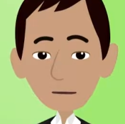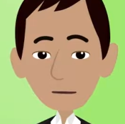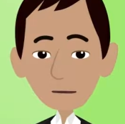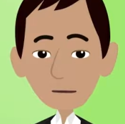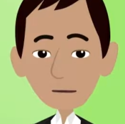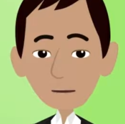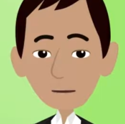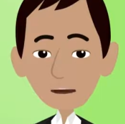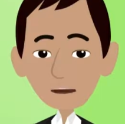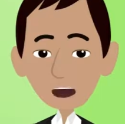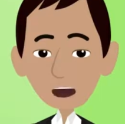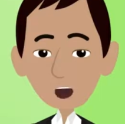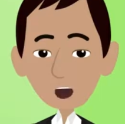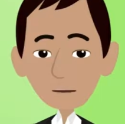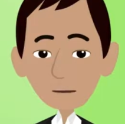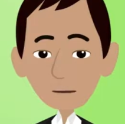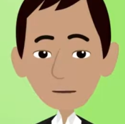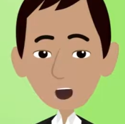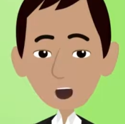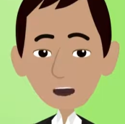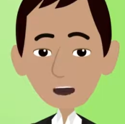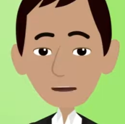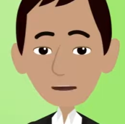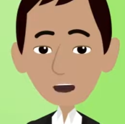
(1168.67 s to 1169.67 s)
This
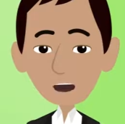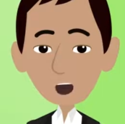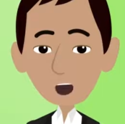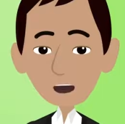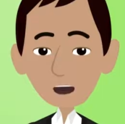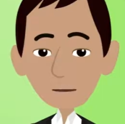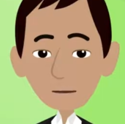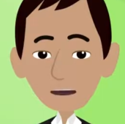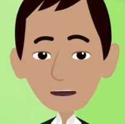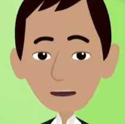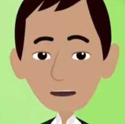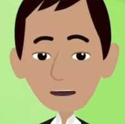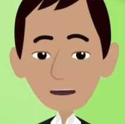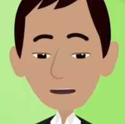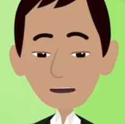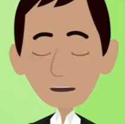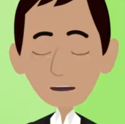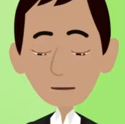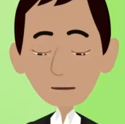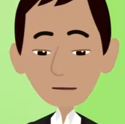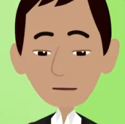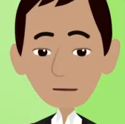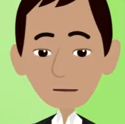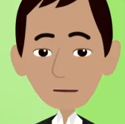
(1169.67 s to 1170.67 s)
is the
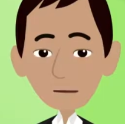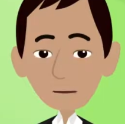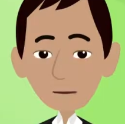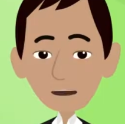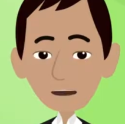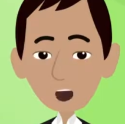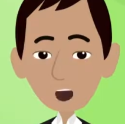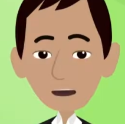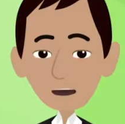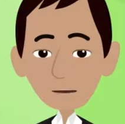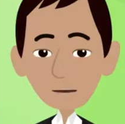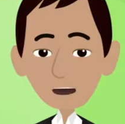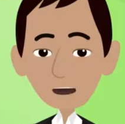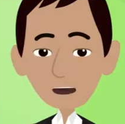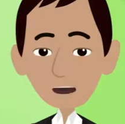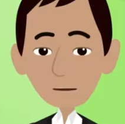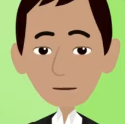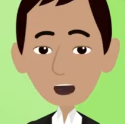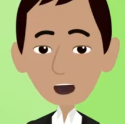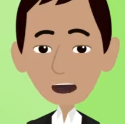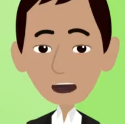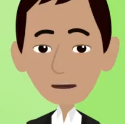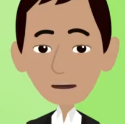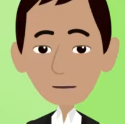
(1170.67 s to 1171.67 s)
alternative that we
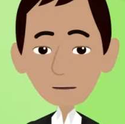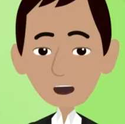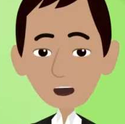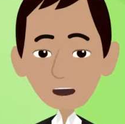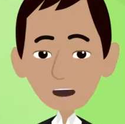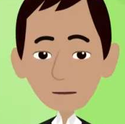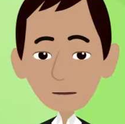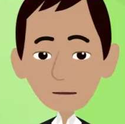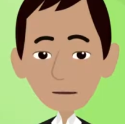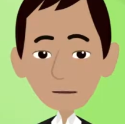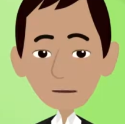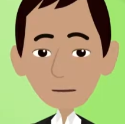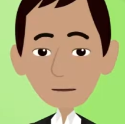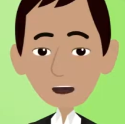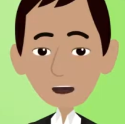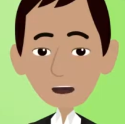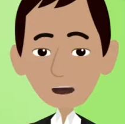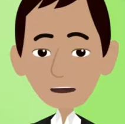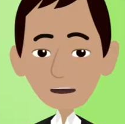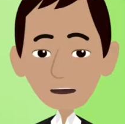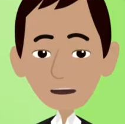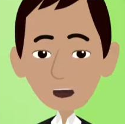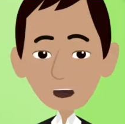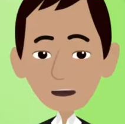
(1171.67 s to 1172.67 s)
offer,
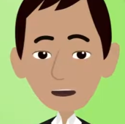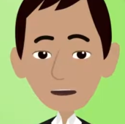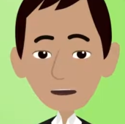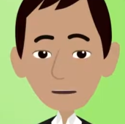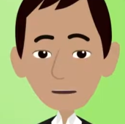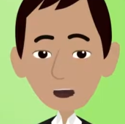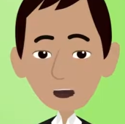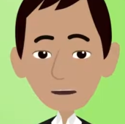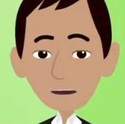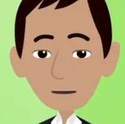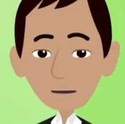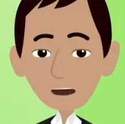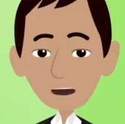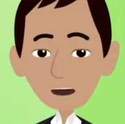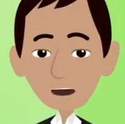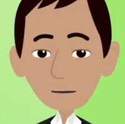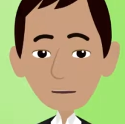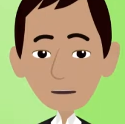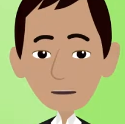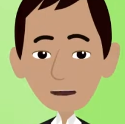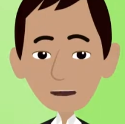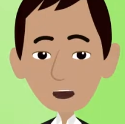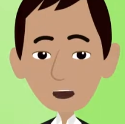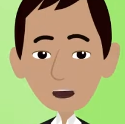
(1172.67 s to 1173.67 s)
for again, it has worked
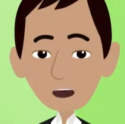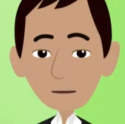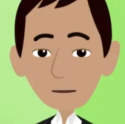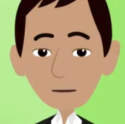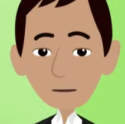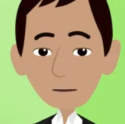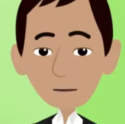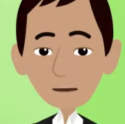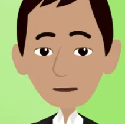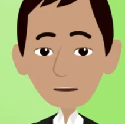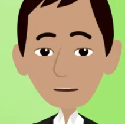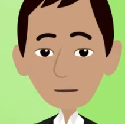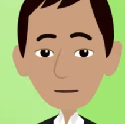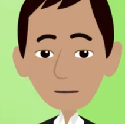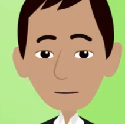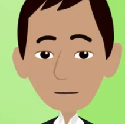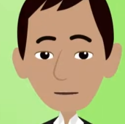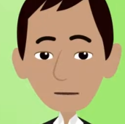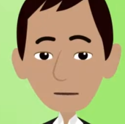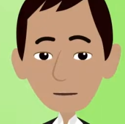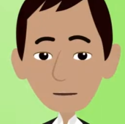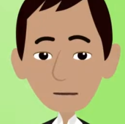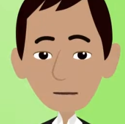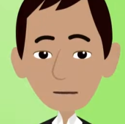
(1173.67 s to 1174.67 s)
for our society.
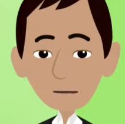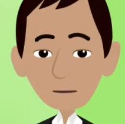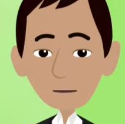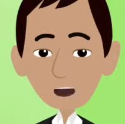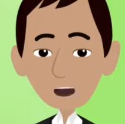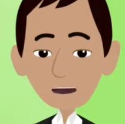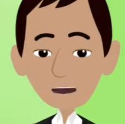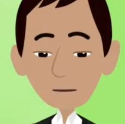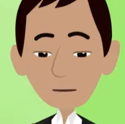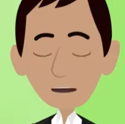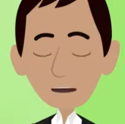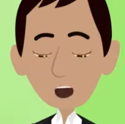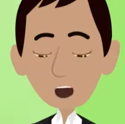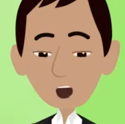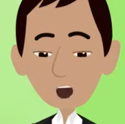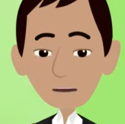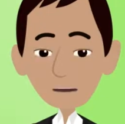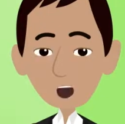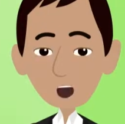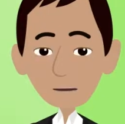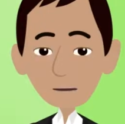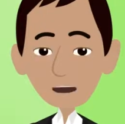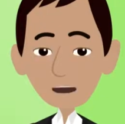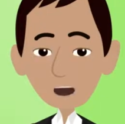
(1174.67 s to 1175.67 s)
And not
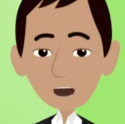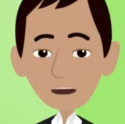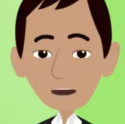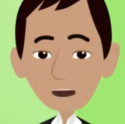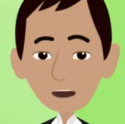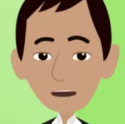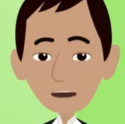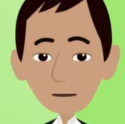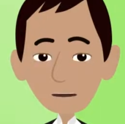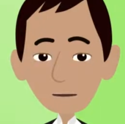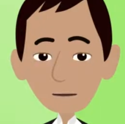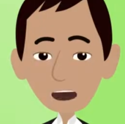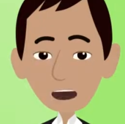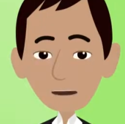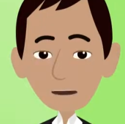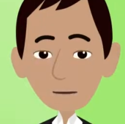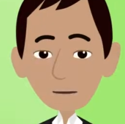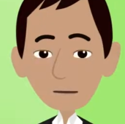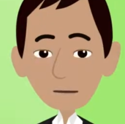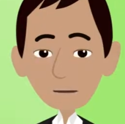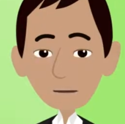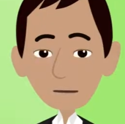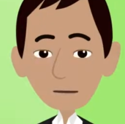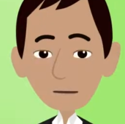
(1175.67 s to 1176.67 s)
because it is us,
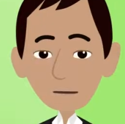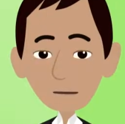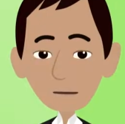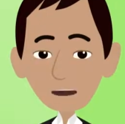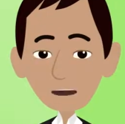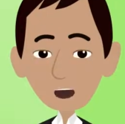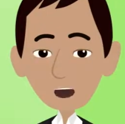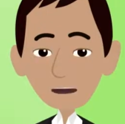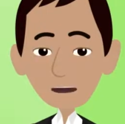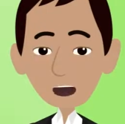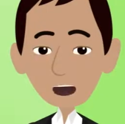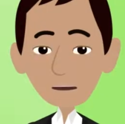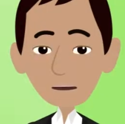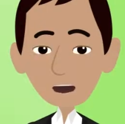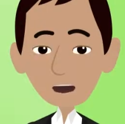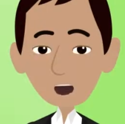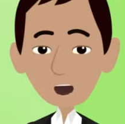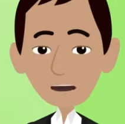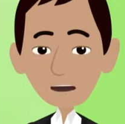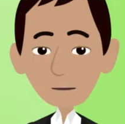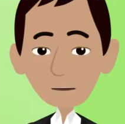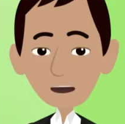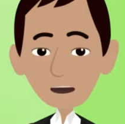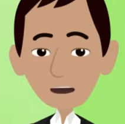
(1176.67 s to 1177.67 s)
or that
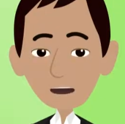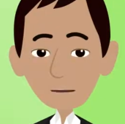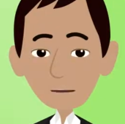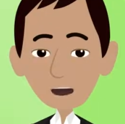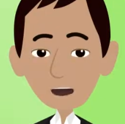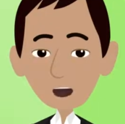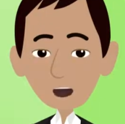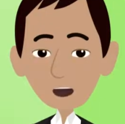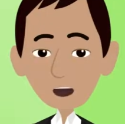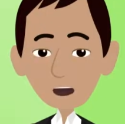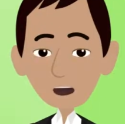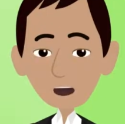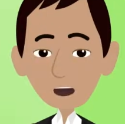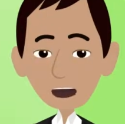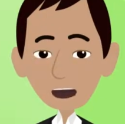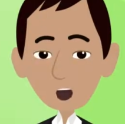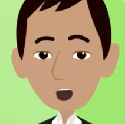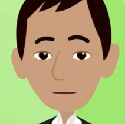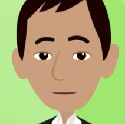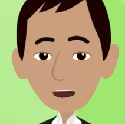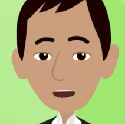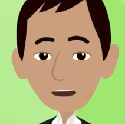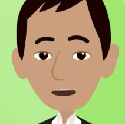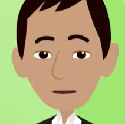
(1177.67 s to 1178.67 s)
we in any way,
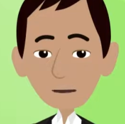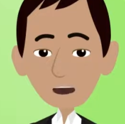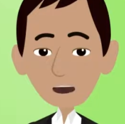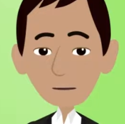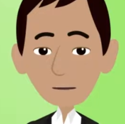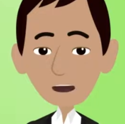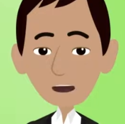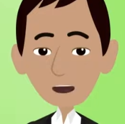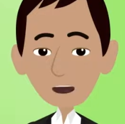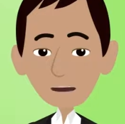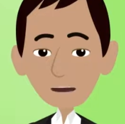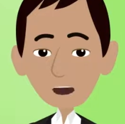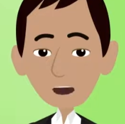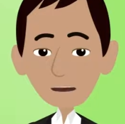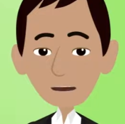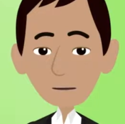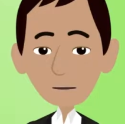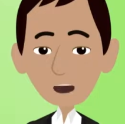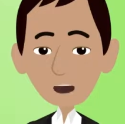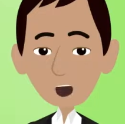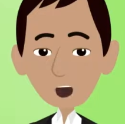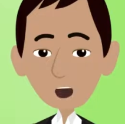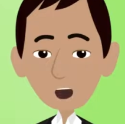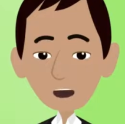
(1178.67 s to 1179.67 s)
shape, or form are
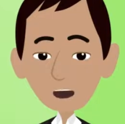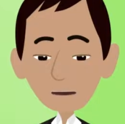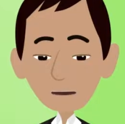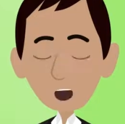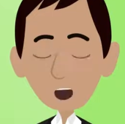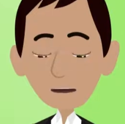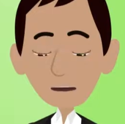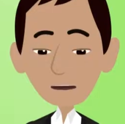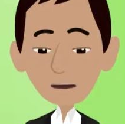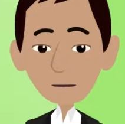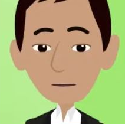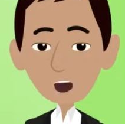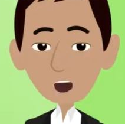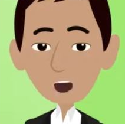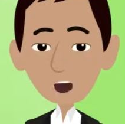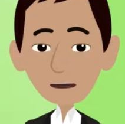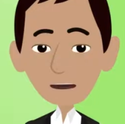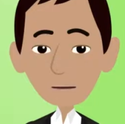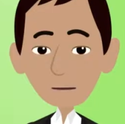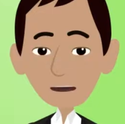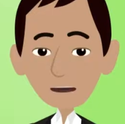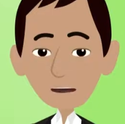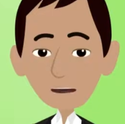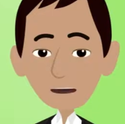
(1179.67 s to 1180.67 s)
any better
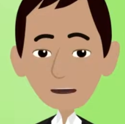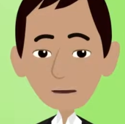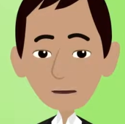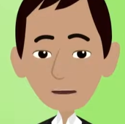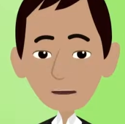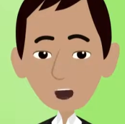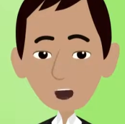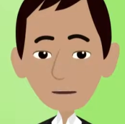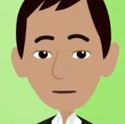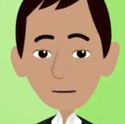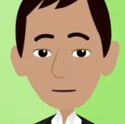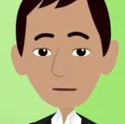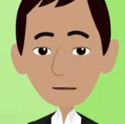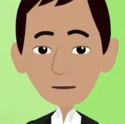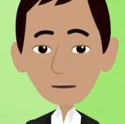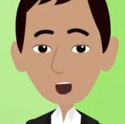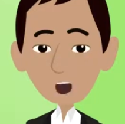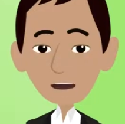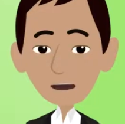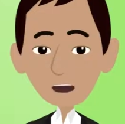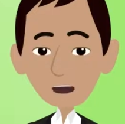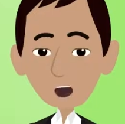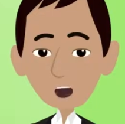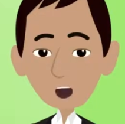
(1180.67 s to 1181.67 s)
qualitatively
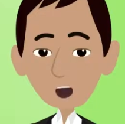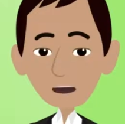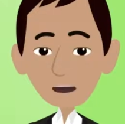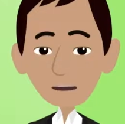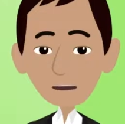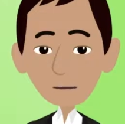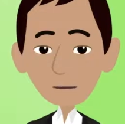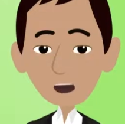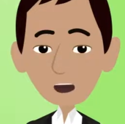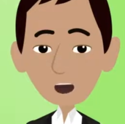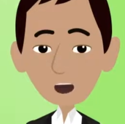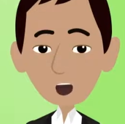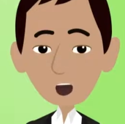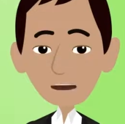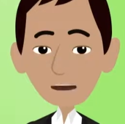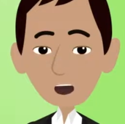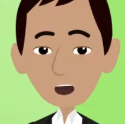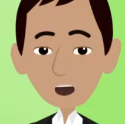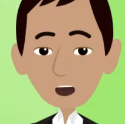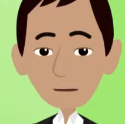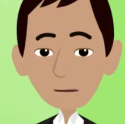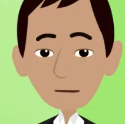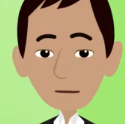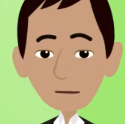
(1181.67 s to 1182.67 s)
than you. We are
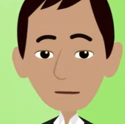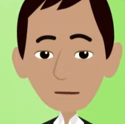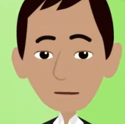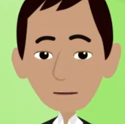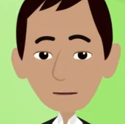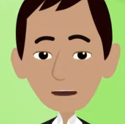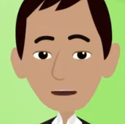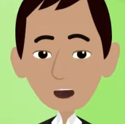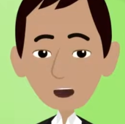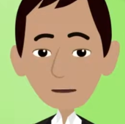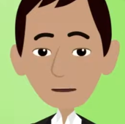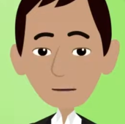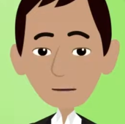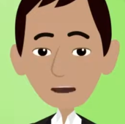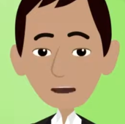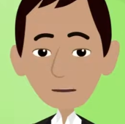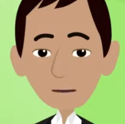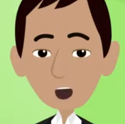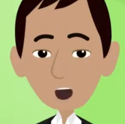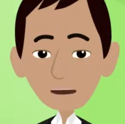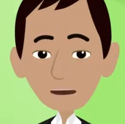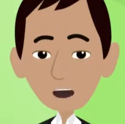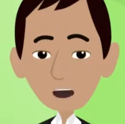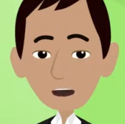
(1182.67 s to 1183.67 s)
not. We are
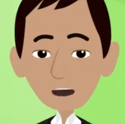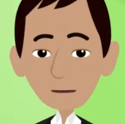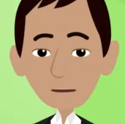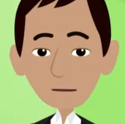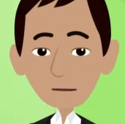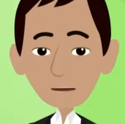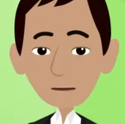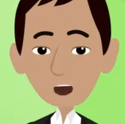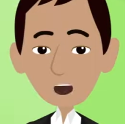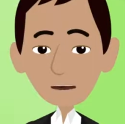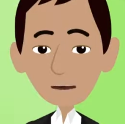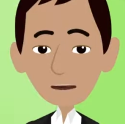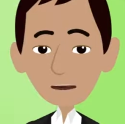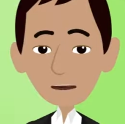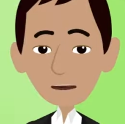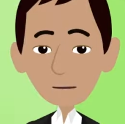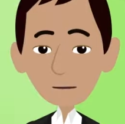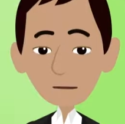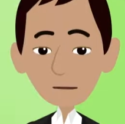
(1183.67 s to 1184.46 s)
simply more expanded.